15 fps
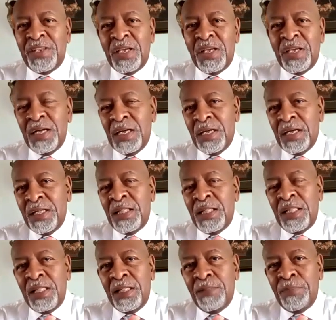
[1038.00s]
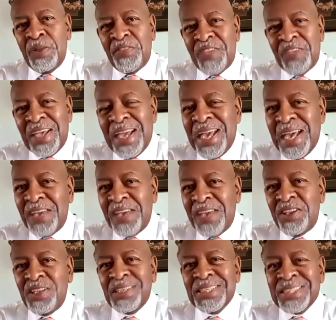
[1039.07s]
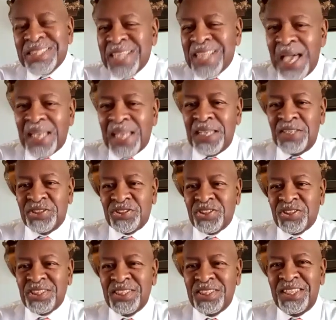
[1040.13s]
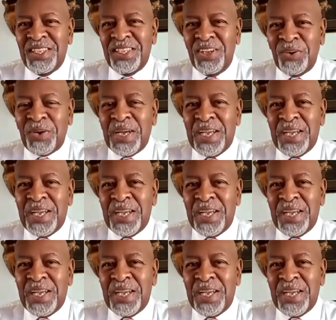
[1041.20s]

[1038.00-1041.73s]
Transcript: had, but they had talents, okay,